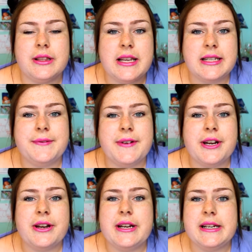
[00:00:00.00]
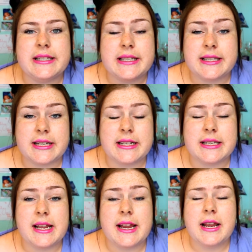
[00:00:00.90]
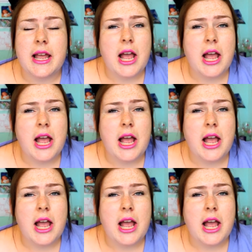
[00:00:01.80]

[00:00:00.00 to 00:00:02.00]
This video is disgusting."